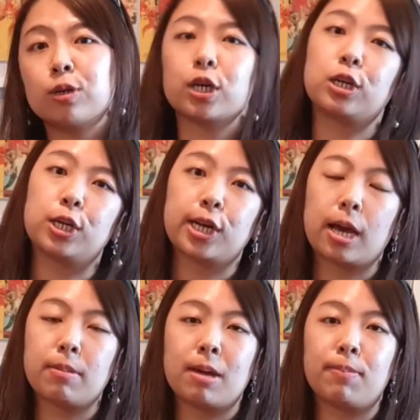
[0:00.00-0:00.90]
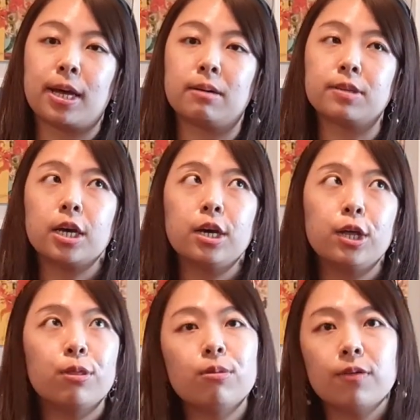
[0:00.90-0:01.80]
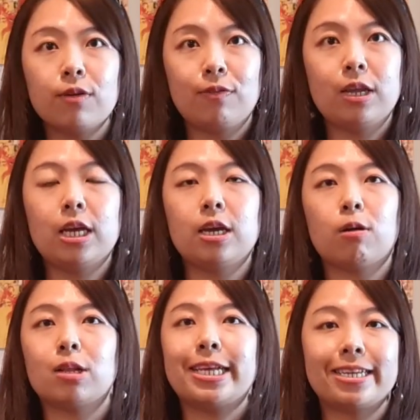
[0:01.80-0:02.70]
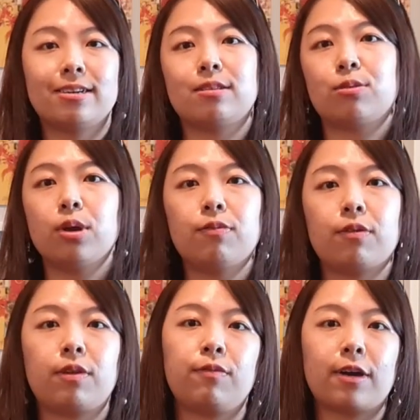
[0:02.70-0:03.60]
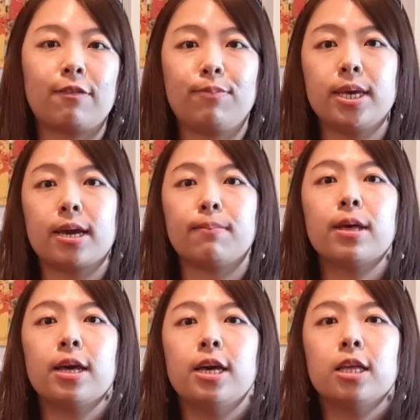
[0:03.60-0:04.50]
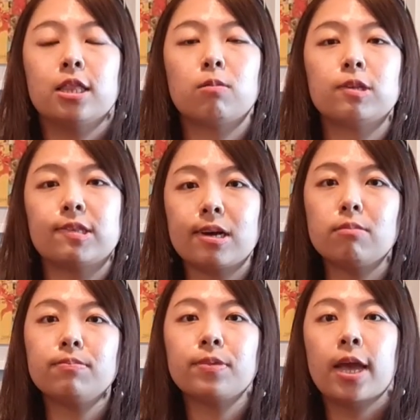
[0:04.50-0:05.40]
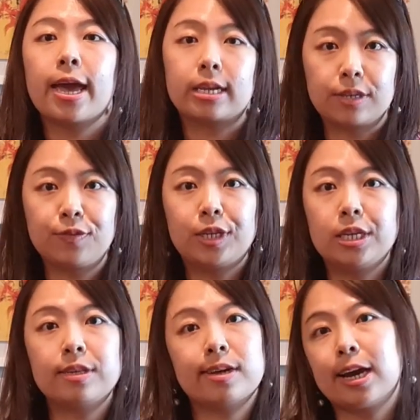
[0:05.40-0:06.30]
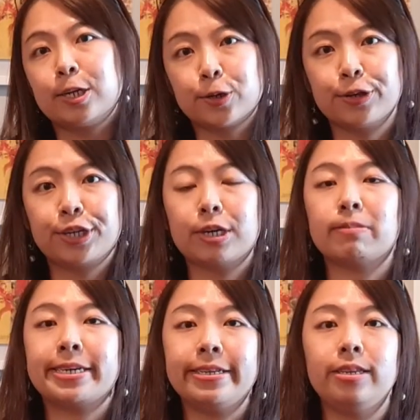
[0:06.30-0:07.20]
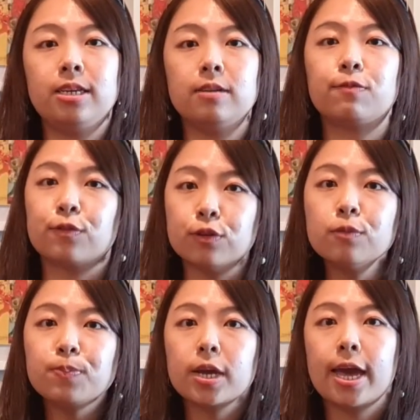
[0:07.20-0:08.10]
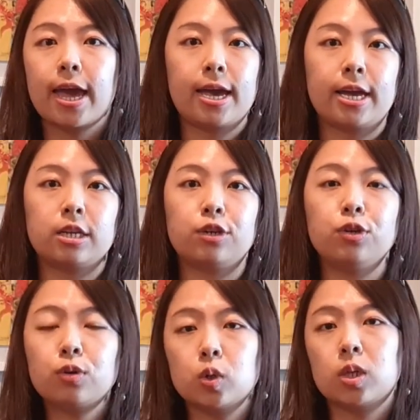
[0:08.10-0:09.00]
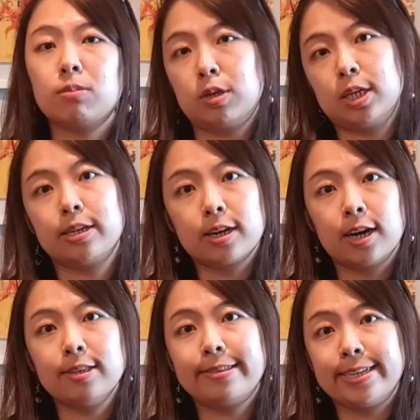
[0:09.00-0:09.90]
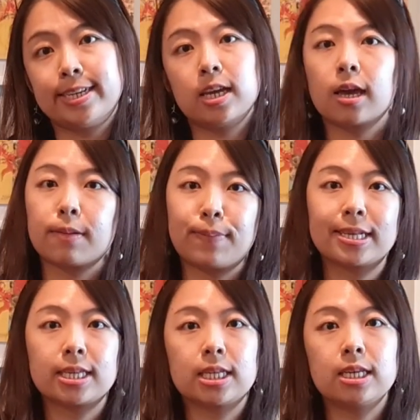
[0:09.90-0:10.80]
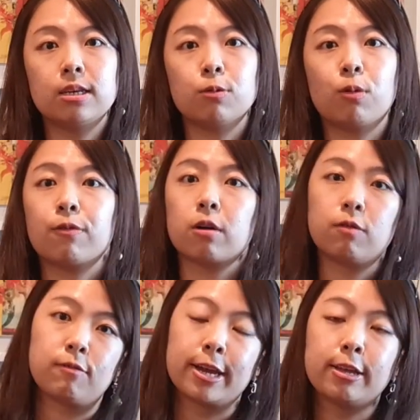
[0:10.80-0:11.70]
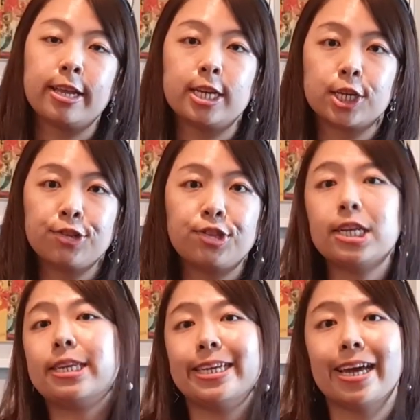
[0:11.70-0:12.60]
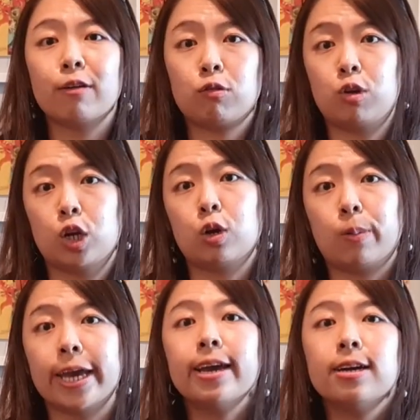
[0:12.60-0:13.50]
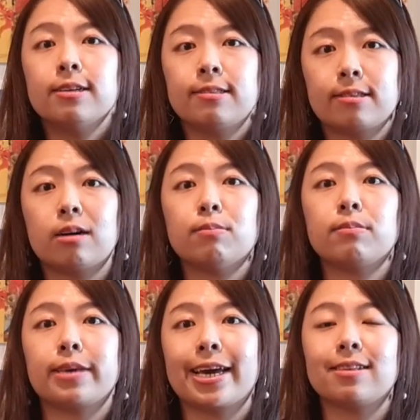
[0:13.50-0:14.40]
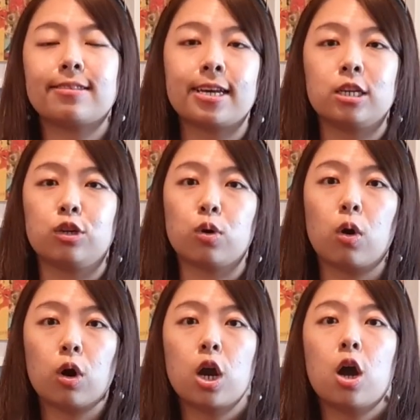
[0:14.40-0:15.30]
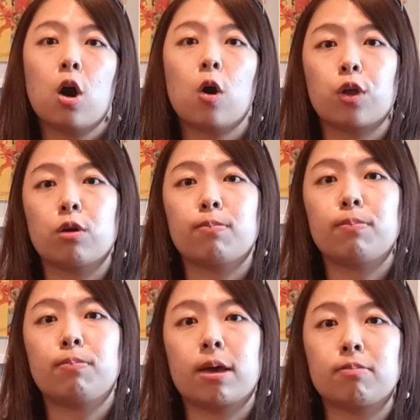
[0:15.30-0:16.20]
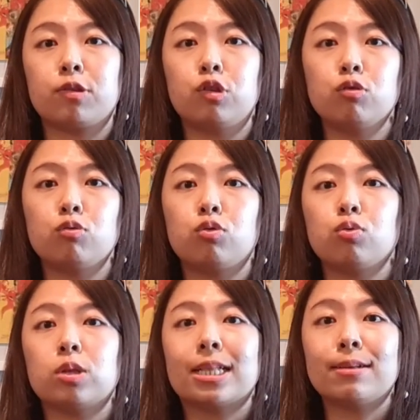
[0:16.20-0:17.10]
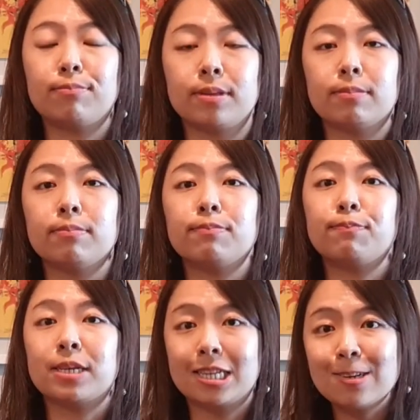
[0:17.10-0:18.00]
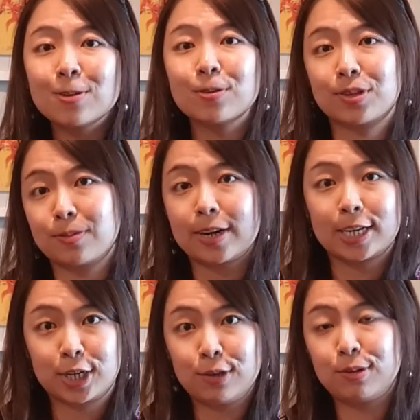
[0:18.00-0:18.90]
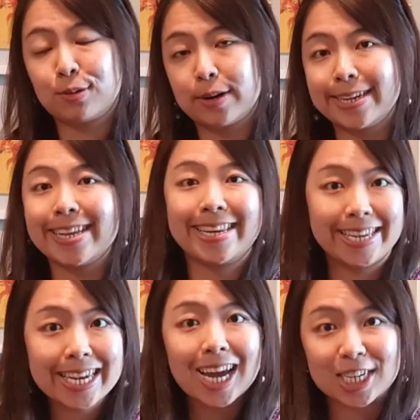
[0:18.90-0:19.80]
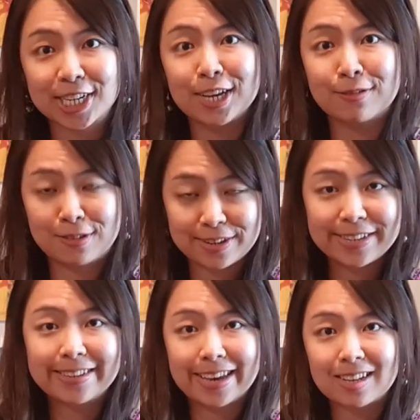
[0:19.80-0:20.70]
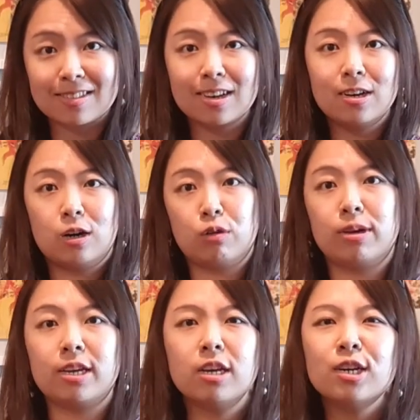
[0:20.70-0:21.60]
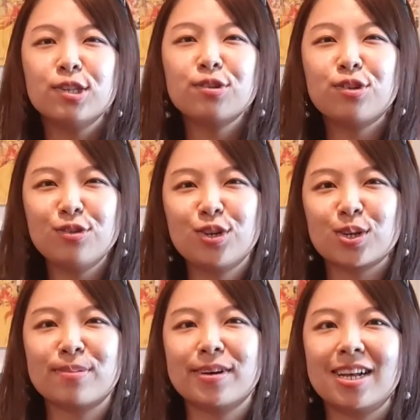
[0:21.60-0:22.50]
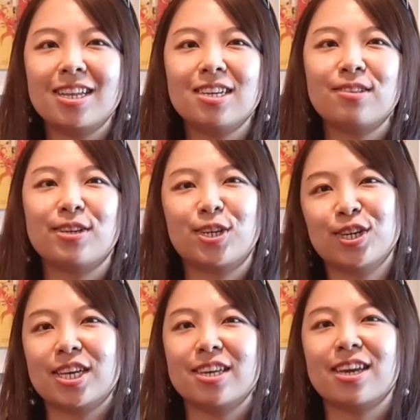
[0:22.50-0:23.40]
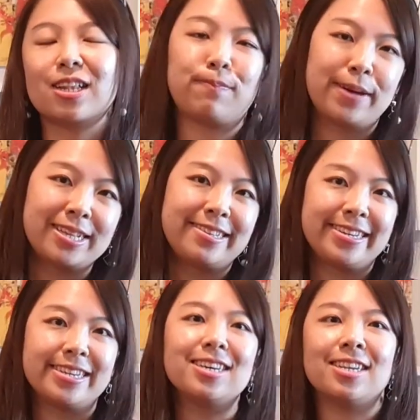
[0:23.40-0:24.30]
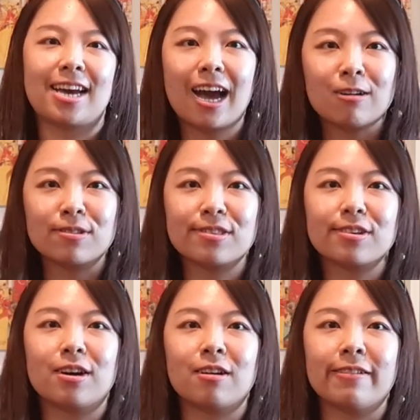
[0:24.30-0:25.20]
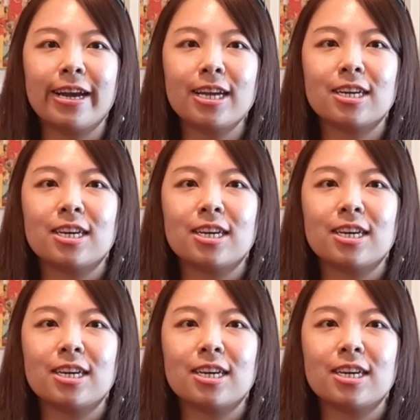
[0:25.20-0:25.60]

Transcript: try to turn up at perhaps 3:50 or latest 3:55 p.m. There were some activities that I joined that were indeed full, and due to limited seating and capacity with COVID regulations, they did have to turn away some guests at the door, or perhaps due to the materials that were actually required, they did actually have to turn guests away. So do show up early to ensure that you get the best seat in the house. All right.